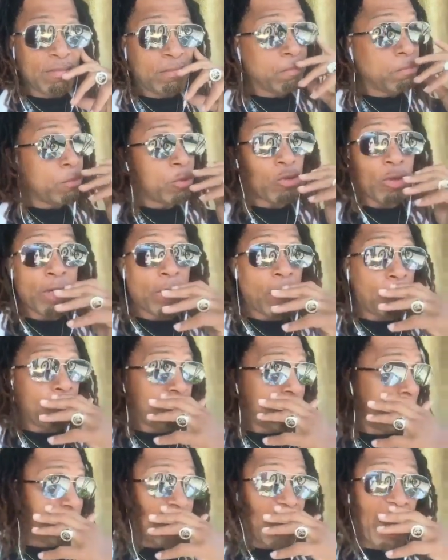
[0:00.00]
Straight up.
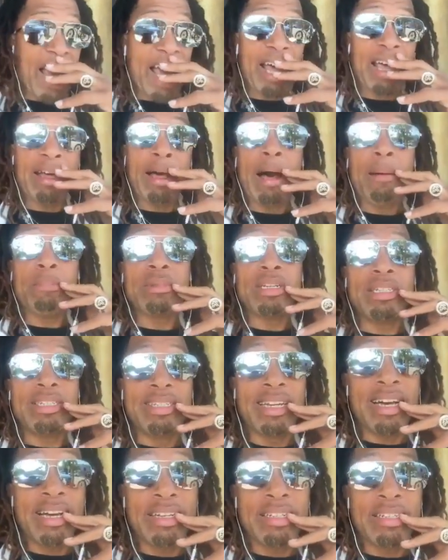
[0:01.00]
She said, I'm
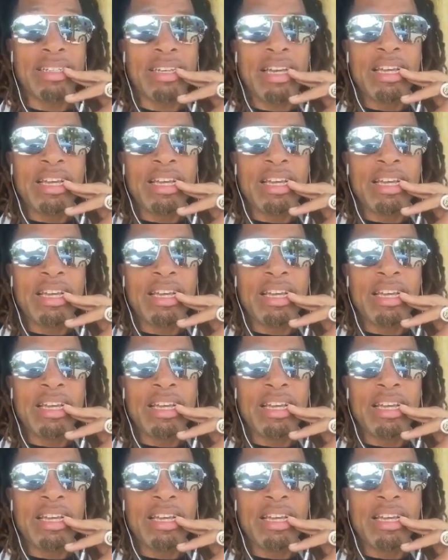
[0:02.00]
done